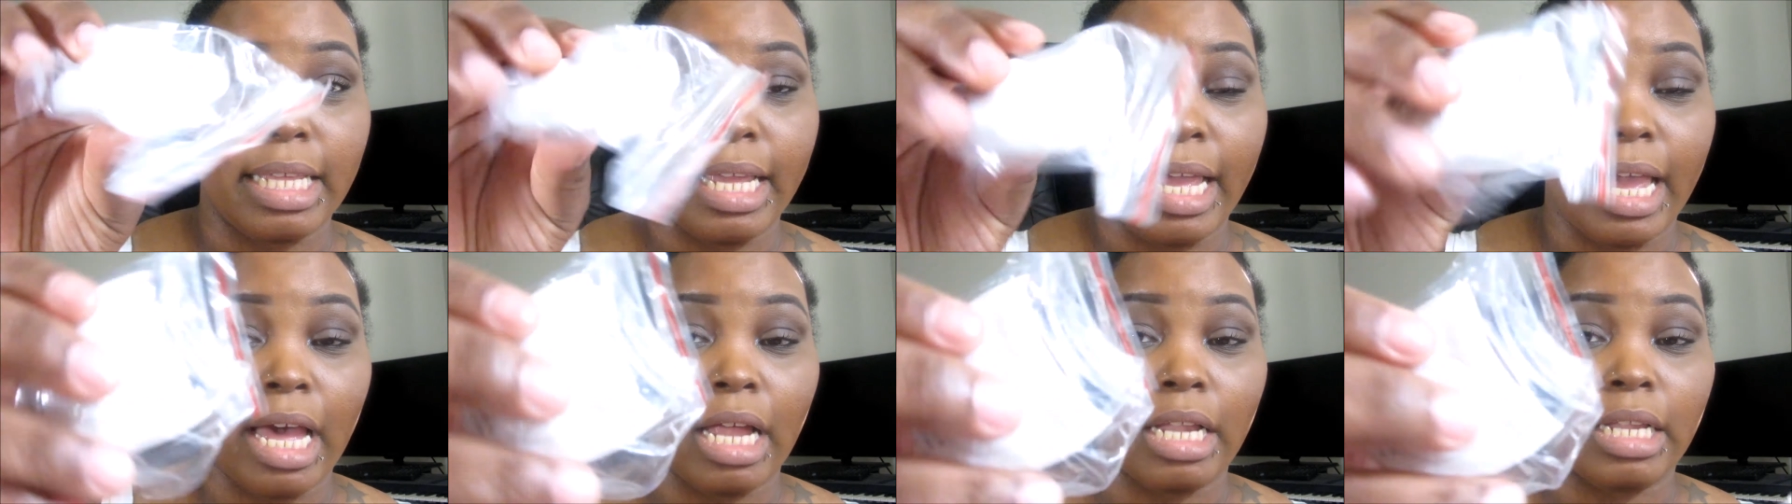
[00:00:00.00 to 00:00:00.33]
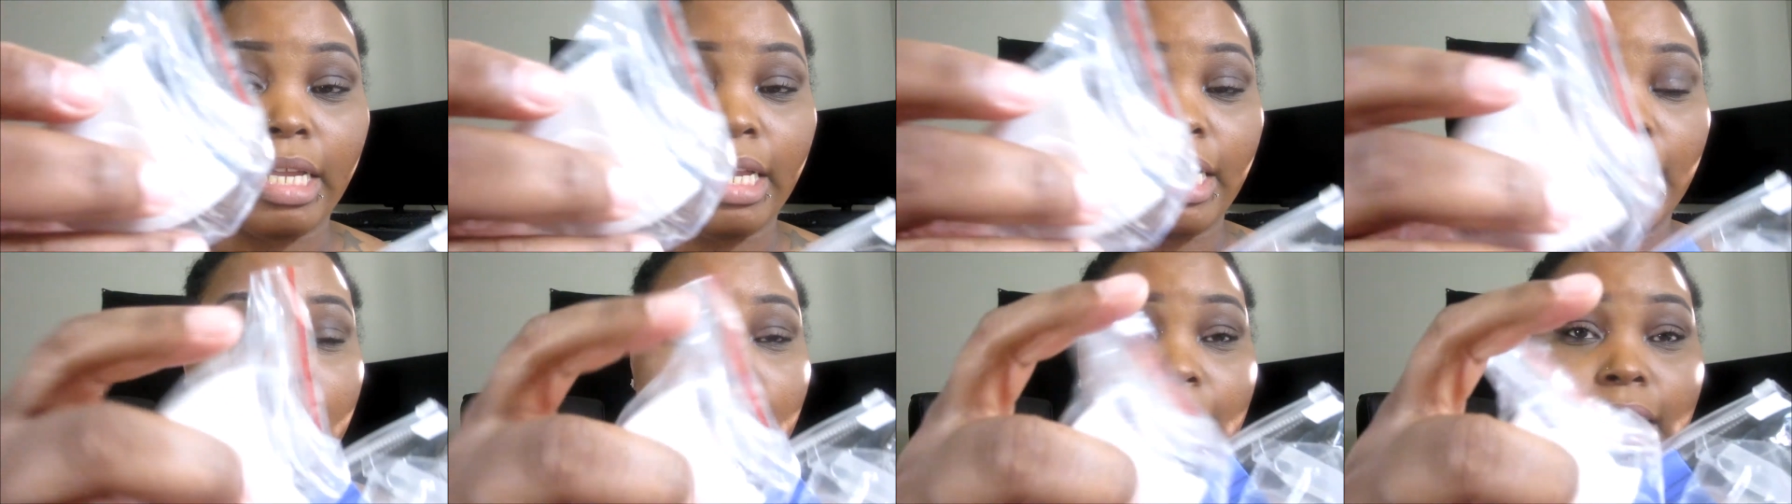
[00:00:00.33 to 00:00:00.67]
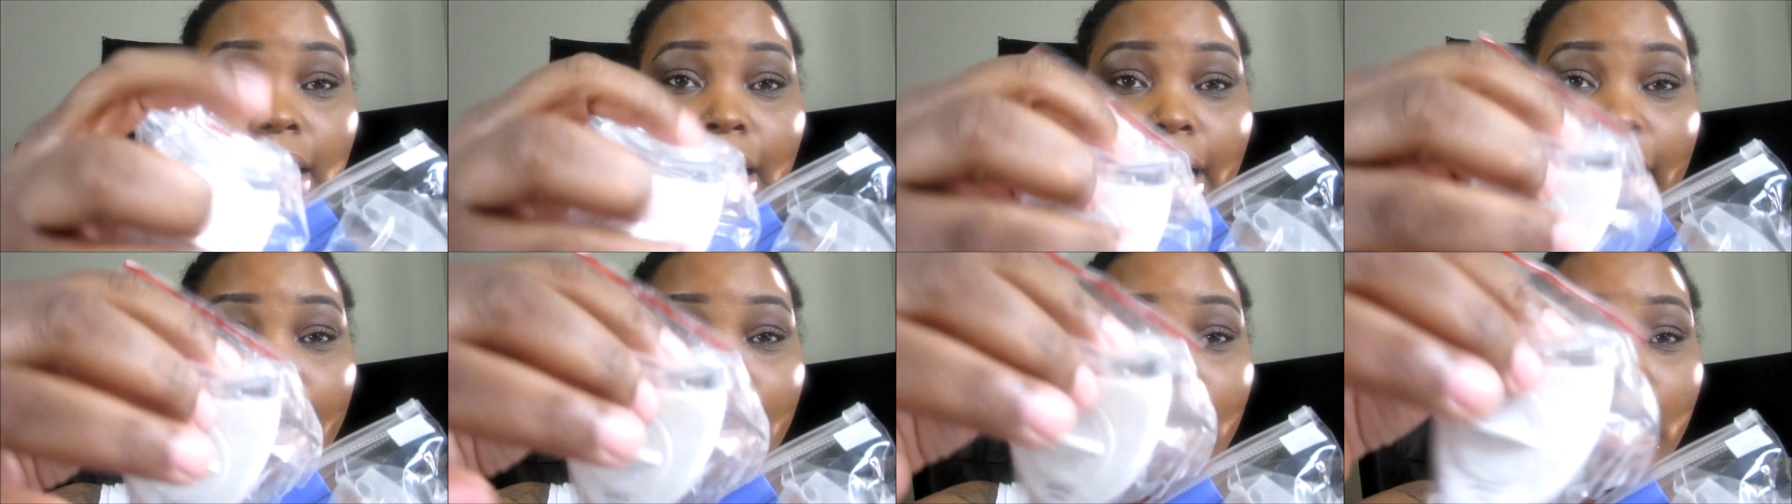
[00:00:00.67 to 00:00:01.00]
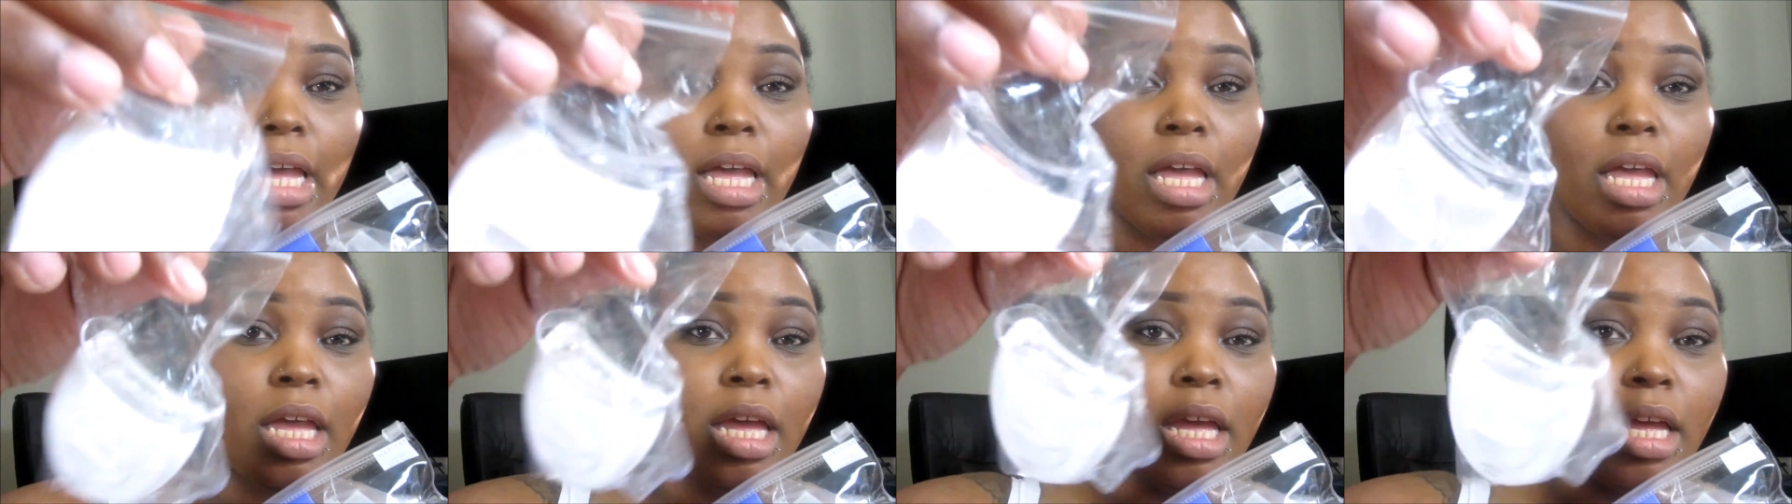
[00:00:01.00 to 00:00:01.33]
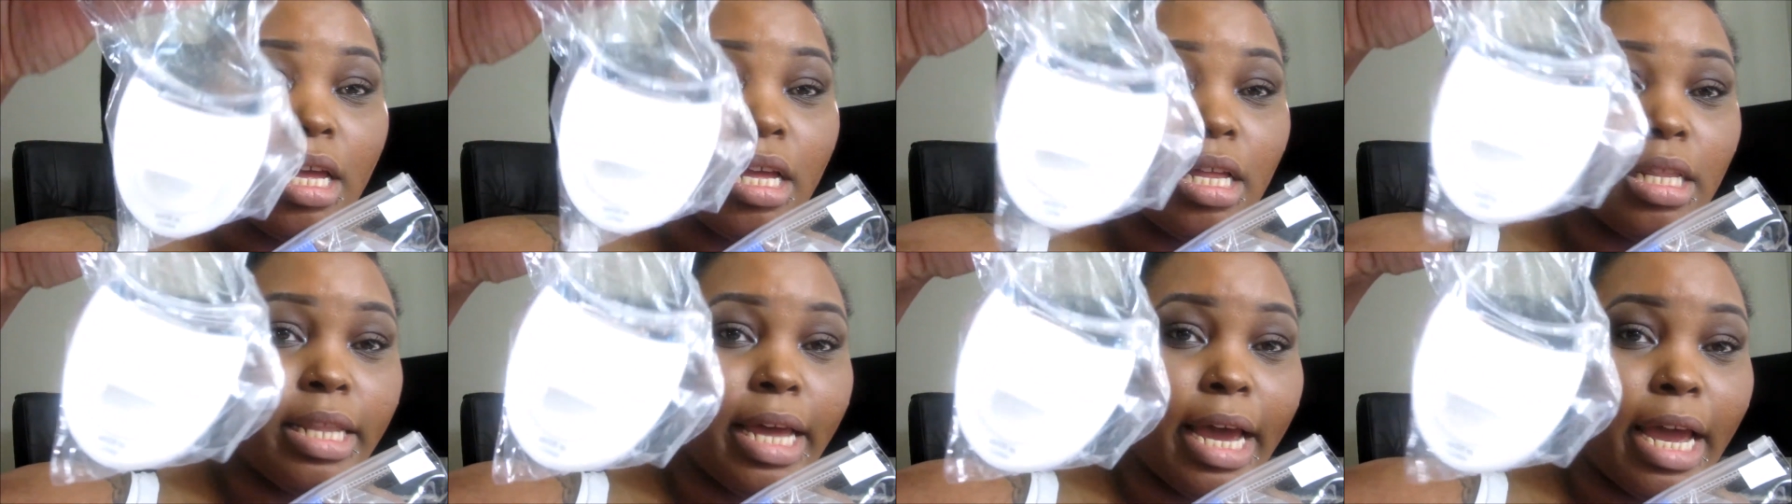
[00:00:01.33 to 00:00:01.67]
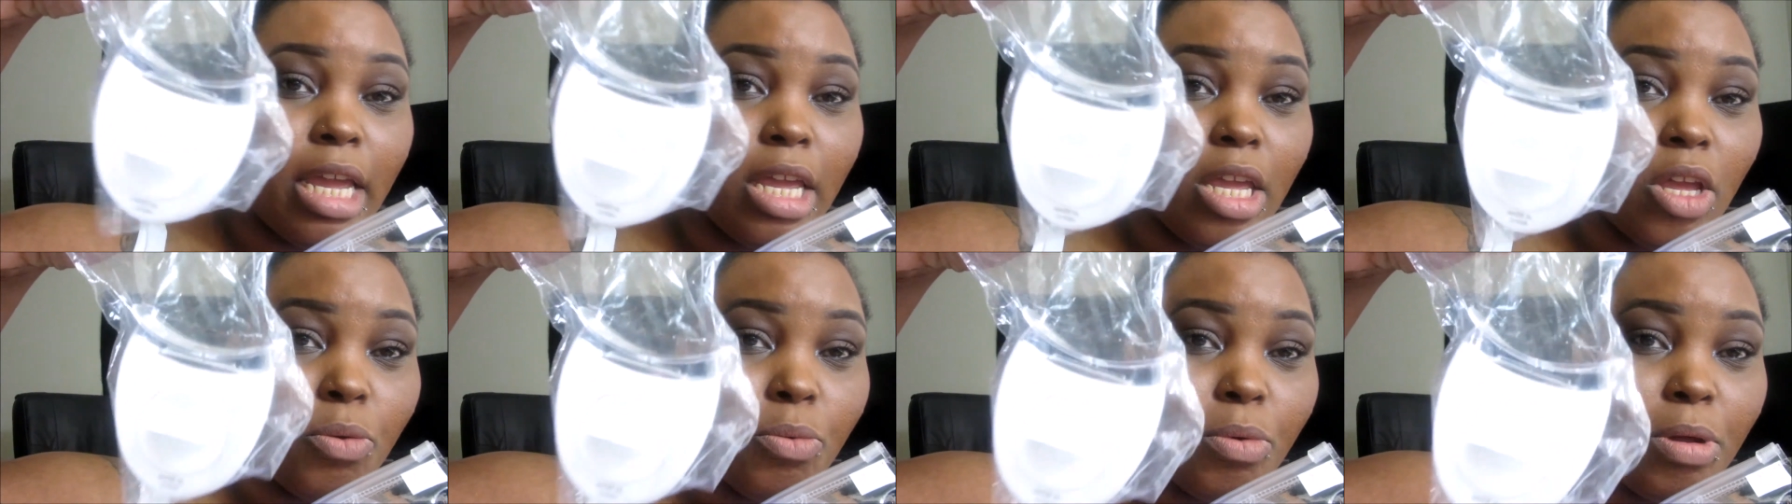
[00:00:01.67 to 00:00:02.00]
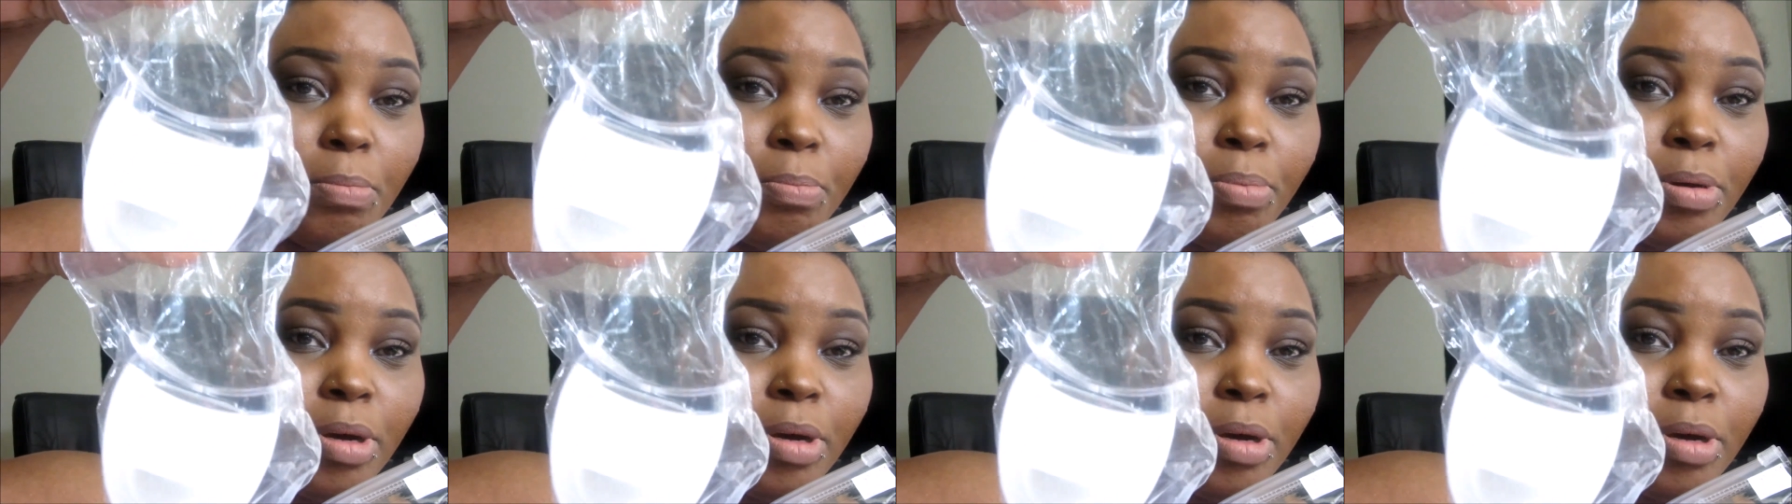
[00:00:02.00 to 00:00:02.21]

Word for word: the LED light that you would